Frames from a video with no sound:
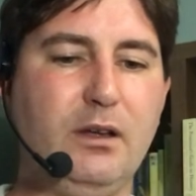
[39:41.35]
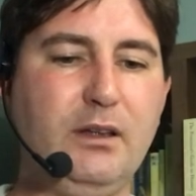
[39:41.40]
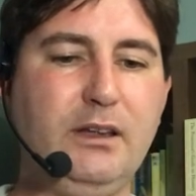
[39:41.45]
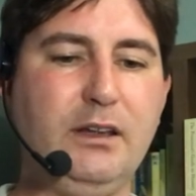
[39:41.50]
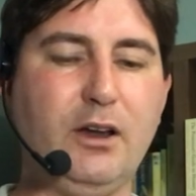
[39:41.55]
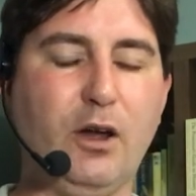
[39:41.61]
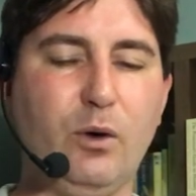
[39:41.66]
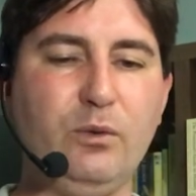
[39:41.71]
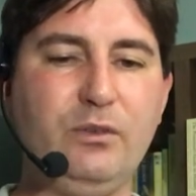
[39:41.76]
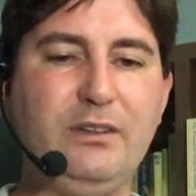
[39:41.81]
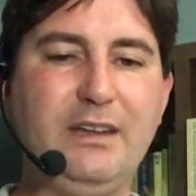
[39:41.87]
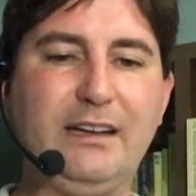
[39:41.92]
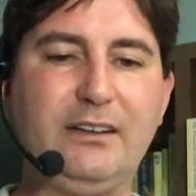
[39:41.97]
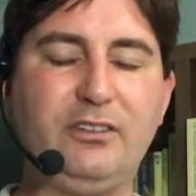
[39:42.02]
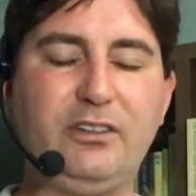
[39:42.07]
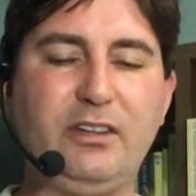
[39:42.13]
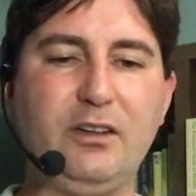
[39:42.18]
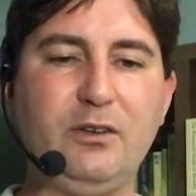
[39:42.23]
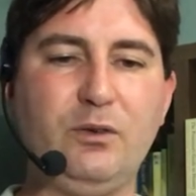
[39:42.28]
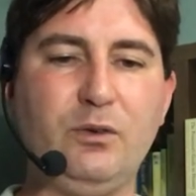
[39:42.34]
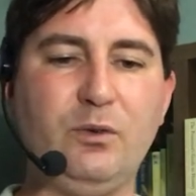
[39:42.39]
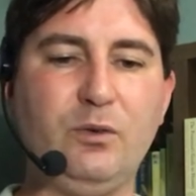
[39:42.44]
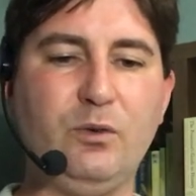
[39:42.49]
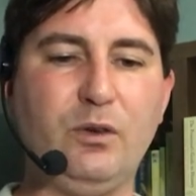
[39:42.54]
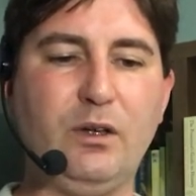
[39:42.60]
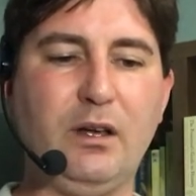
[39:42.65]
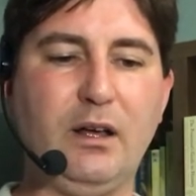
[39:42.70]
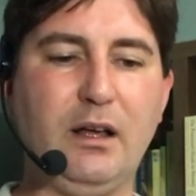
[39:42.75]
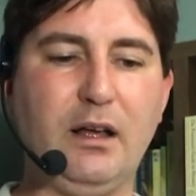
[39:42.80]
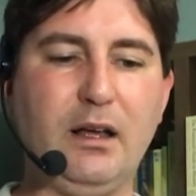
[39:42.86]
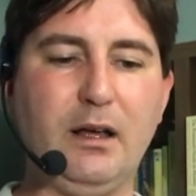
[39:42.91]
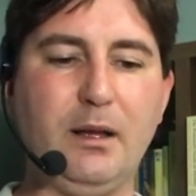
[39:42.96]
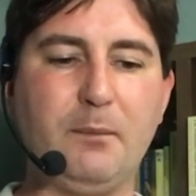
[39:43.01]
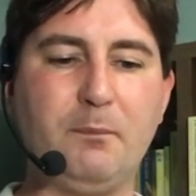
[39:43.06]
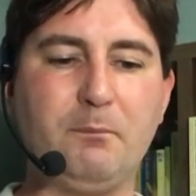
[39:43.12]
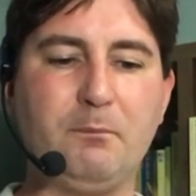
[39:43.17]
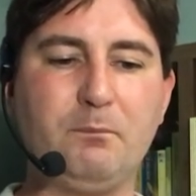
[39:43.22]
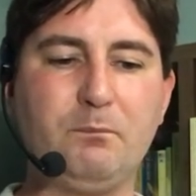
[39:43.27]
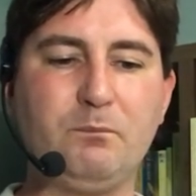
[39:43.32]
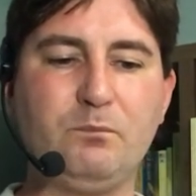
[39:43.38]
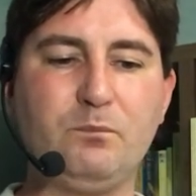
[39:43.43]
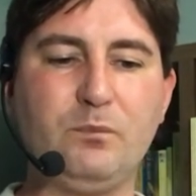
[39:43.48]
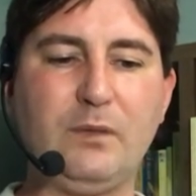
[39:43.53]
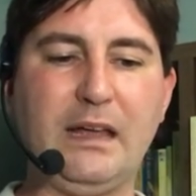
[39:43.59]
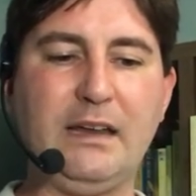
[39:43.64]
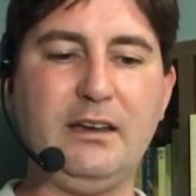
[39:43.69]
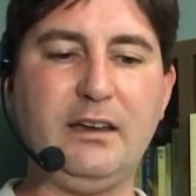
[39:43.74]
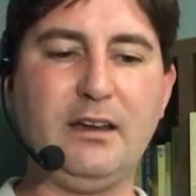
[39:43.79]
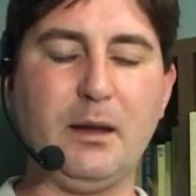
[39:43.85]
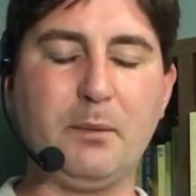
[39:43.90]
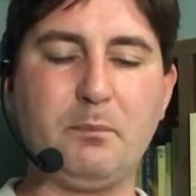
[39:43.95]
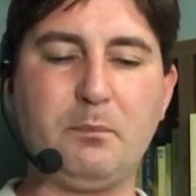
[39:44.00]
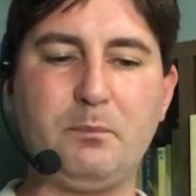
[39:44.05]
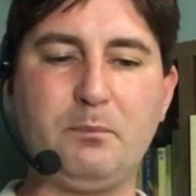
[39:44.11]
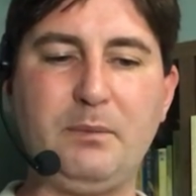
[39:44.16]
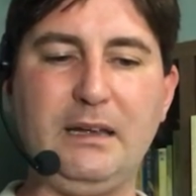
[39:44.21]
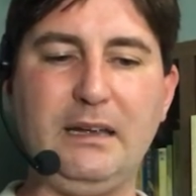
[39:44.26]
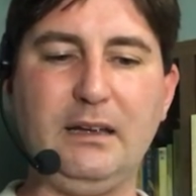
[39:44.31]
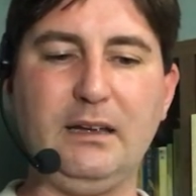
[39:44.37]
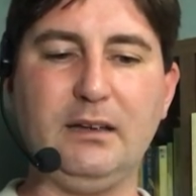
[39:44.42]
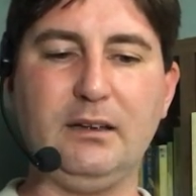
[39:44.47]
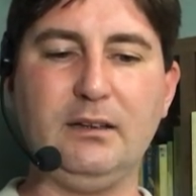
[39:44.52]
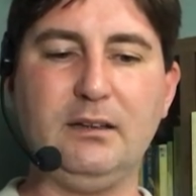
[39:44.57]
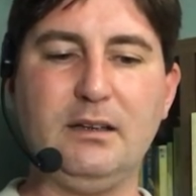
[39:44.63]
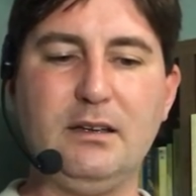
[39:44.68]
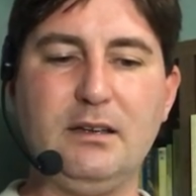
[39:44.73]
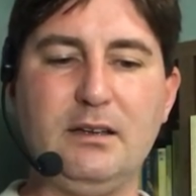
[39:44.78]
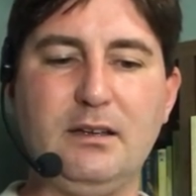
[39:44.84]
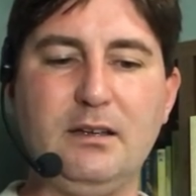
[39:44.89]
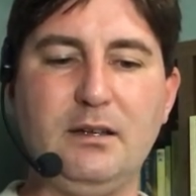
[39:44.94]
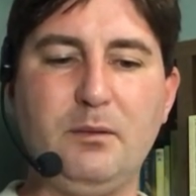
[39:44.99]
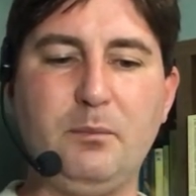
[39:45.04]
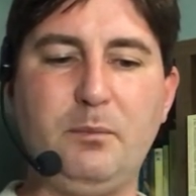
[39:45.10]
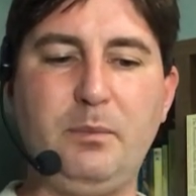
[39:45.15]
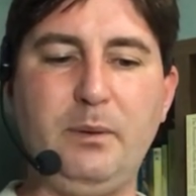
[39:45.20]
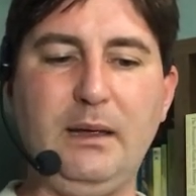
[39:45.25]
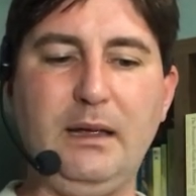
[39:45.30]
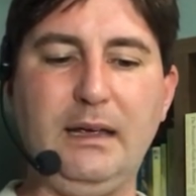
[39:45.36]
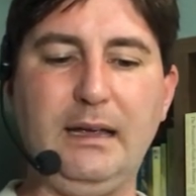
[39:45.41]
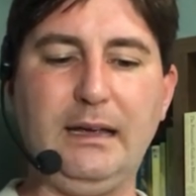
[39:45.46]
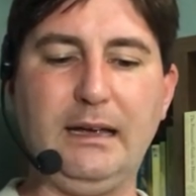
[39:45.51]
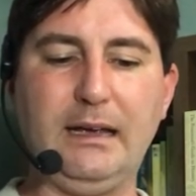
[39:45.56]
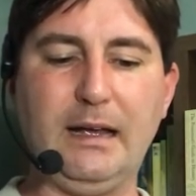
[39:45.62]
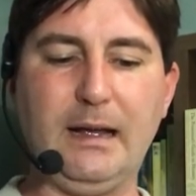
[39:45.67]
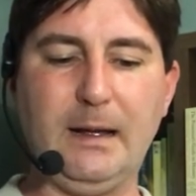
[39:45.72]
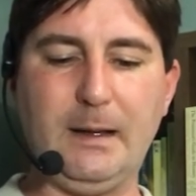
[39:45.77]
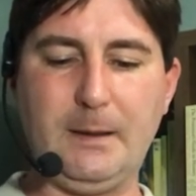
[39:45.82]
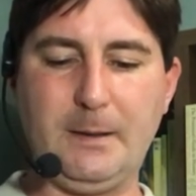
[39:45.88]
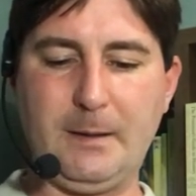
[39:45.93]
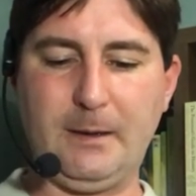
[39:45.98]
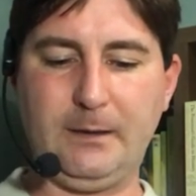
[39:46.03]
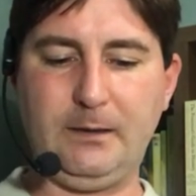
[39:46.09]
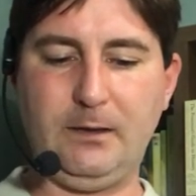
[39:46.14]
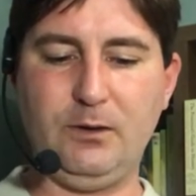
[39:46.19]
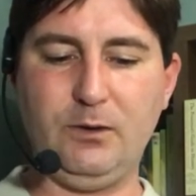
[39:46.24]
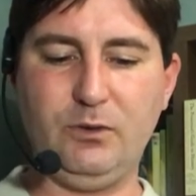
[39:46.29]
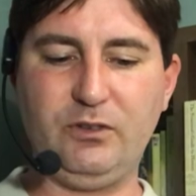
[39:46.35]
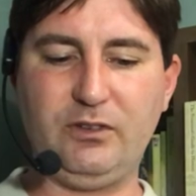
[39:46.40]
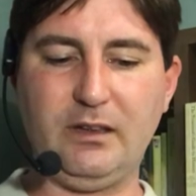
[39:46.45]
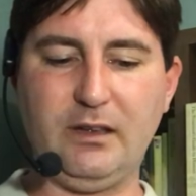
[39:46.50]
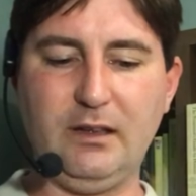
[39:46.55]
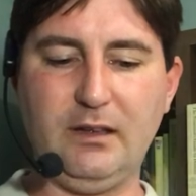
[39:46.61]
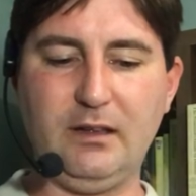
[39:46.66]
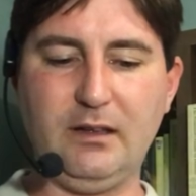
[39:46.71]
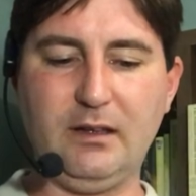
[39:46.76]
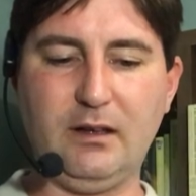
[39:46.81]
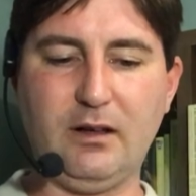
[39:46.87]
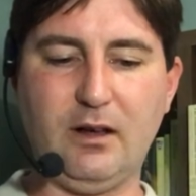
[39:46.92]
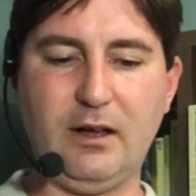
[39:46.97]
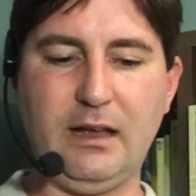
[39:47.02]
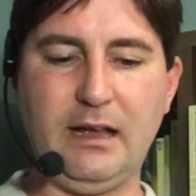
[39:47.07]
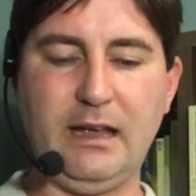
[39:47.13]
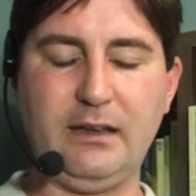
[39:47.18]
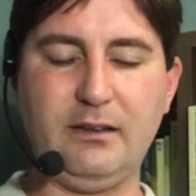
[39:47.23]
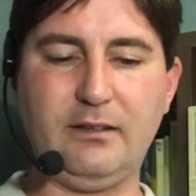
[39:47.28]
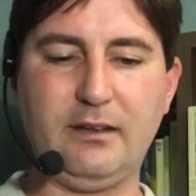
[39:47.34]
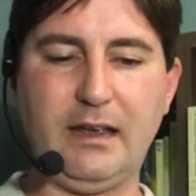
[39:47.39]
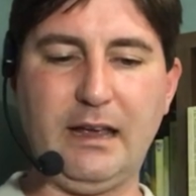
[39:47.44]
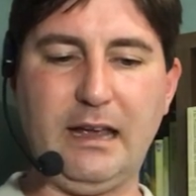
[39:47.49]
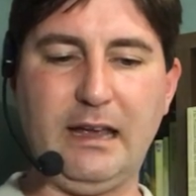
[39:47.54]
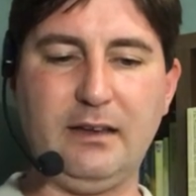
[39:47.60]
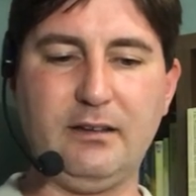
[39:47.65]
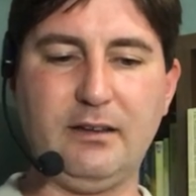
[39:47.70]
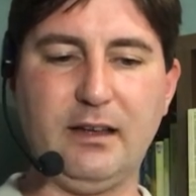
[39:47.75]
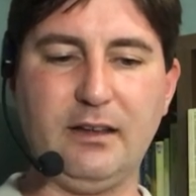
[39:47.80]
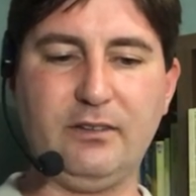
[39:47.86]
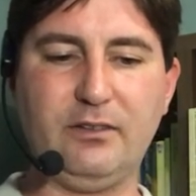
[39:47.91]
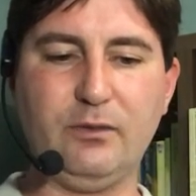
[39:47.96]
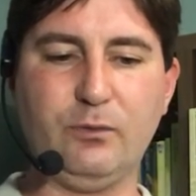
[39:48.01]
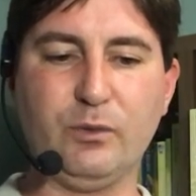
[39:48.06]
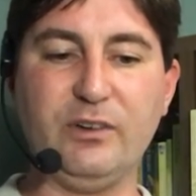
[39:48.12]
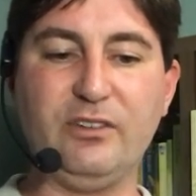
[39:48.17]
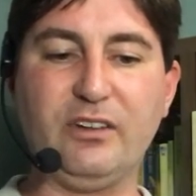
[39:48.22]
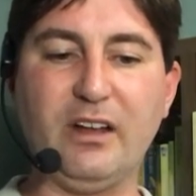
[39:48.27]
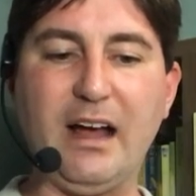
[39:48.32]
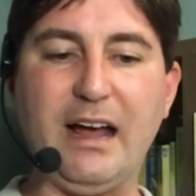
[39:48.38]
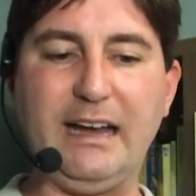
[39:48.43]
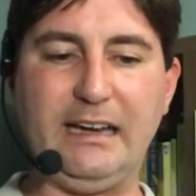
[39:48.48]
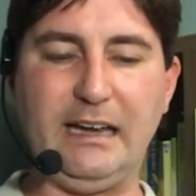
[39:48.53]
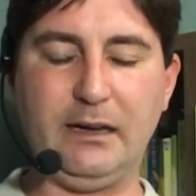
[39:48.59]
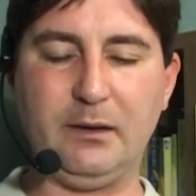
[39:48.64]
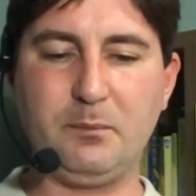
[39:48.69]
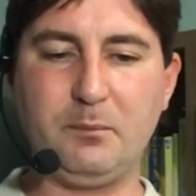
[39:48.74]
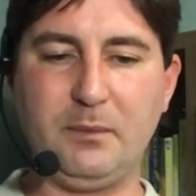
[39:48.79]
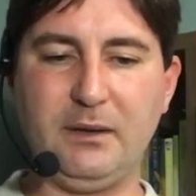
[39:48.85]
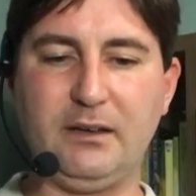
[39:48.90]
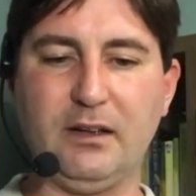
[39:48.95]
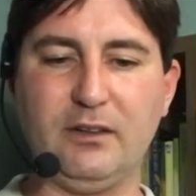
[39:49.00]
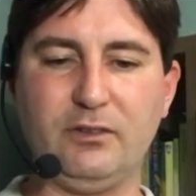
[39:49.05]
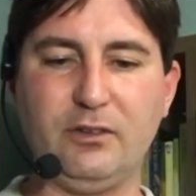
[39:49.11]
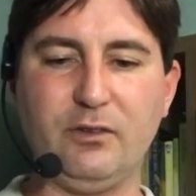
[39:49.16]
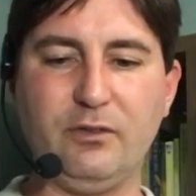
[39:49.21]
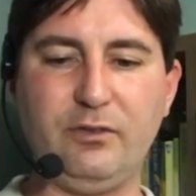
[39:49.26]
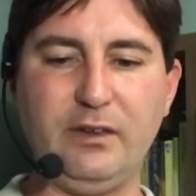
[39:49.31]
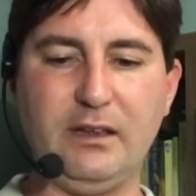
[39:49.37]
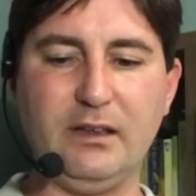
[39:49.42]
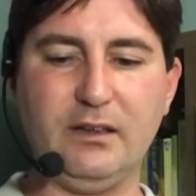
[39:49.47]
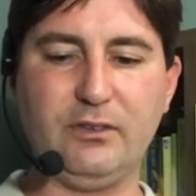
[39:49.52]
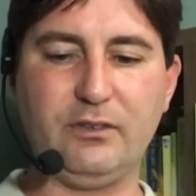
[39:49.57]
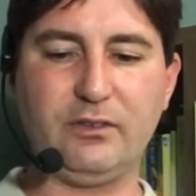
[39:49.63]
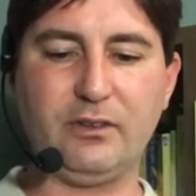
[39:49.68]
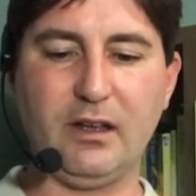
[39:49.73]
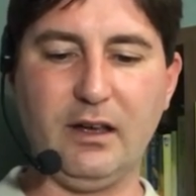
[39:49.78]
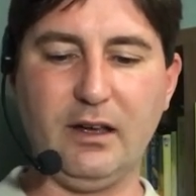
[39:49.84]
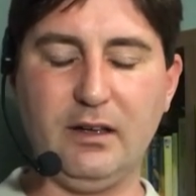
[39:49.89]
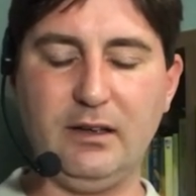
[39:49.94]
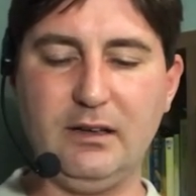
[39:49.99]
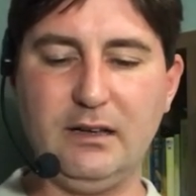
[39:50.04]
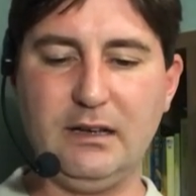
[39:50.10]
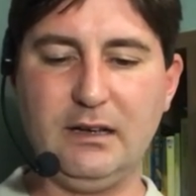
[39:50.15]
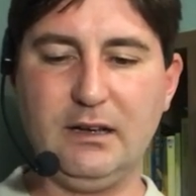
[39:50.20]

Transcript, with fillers: you know, Nixon um, ended up being being uh, accused and and uh, resigning because of his uh,